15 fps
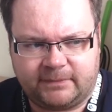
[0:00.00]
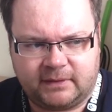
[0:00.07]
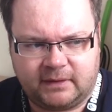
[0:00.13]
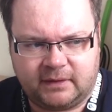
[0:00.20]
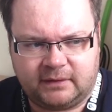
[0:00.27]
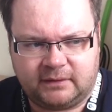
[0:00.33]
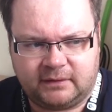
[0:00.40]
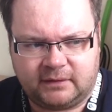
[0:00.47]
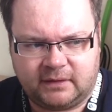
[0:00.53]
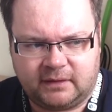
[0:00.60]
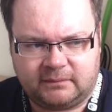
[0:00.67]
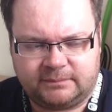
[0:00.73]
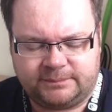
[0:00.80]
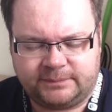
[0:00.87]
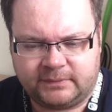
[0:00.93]
And
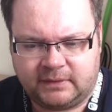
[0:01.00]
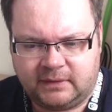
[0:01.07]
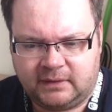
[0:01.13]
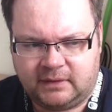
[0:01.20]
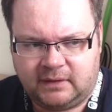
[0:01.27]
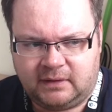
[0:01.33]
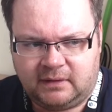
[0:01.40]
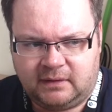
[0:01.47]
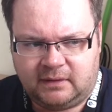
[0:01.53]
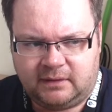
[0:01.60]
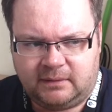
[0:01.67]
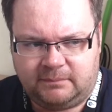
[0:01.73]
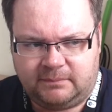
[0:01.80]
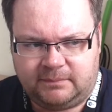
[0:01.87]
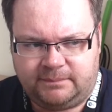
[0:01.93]

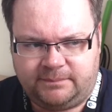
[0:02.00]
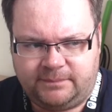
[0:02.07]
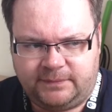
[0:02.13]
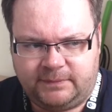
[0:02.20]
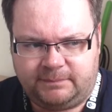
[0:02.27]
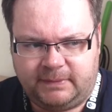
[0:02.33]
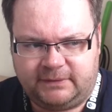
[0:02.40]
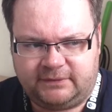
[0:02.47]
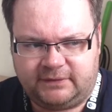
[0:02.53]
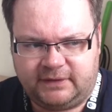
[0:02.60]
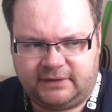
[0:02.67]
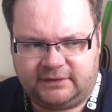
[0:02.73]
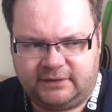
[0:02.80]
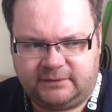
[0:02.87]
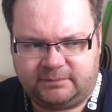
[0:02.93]
the
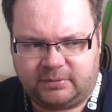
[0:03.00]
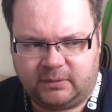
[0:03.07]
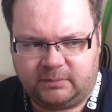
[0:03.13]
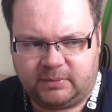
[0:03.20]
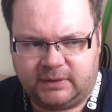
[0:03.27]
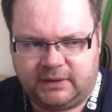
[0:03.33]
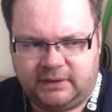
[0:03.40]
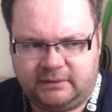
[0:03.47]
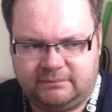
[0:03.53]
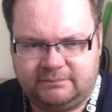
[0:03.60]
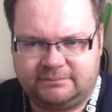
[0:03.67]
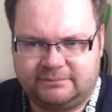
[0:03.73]
bitterness is probably